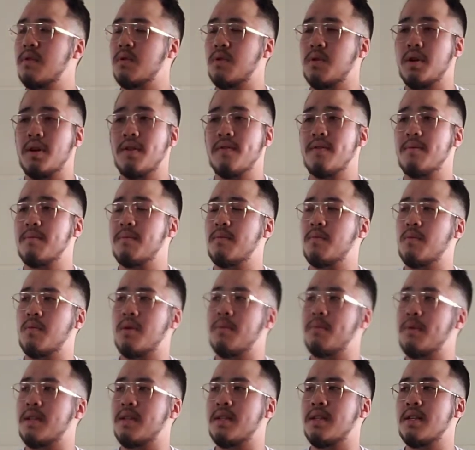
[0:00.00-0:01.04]
Or even when
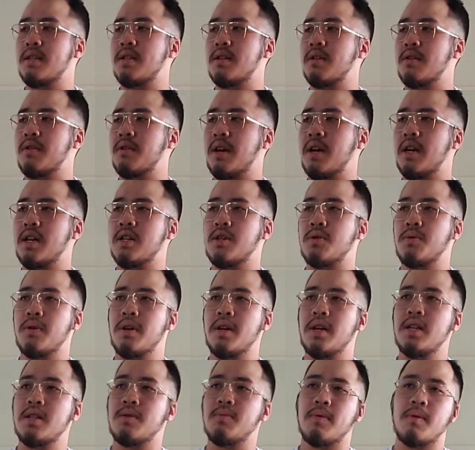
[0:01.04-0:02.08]
my sister
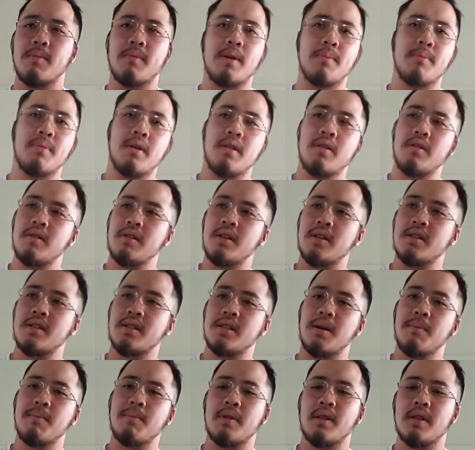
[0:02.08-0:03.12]
graduates, when my brother does
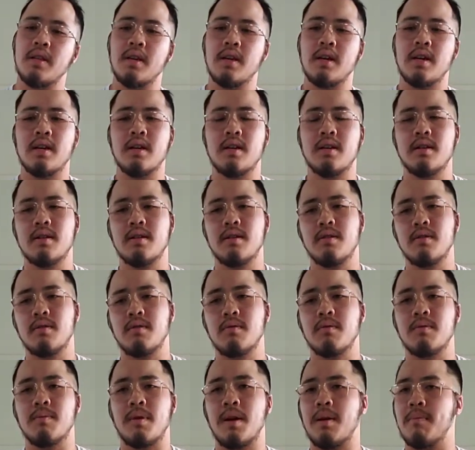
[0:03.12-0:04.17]
something,
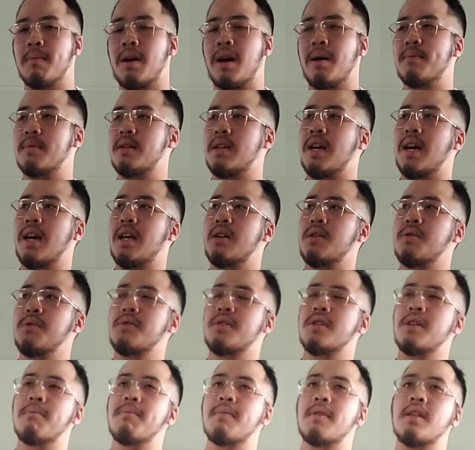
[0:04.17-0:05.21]
when my mom and dad do
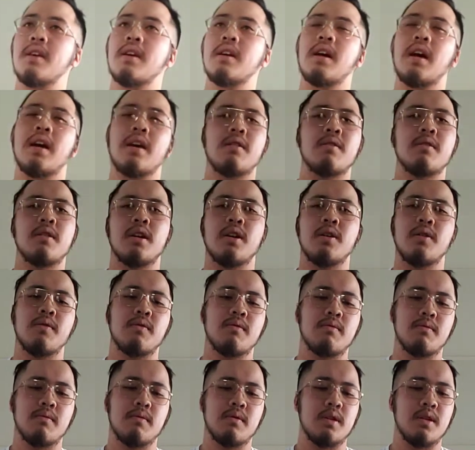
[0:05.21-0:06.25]
something, I don't know.
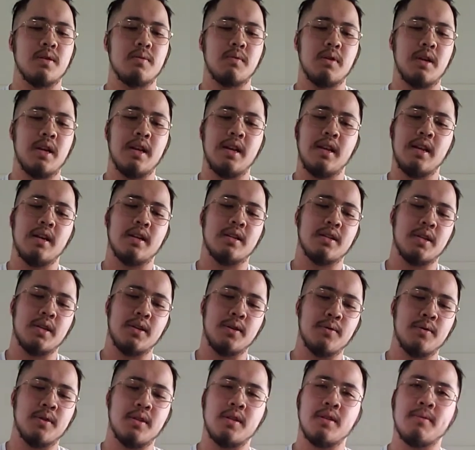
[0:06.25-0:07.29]
Just any
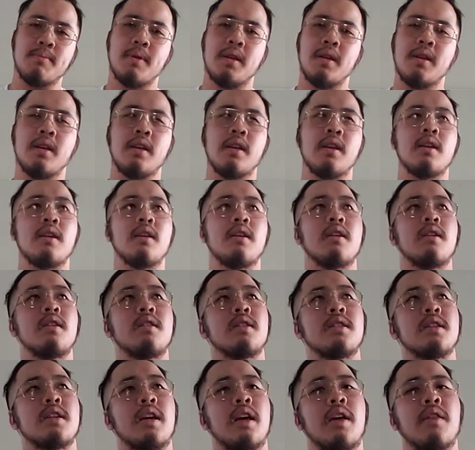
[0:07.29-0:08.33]
excuse to be
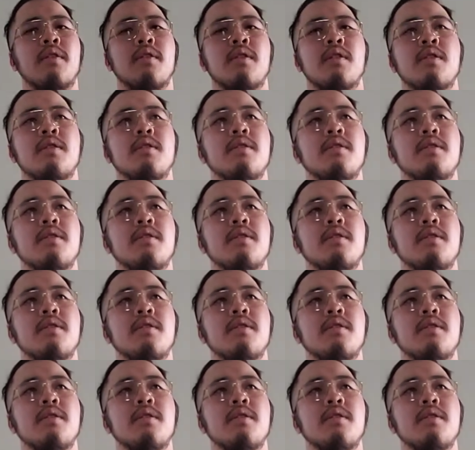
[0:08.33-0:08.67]
together.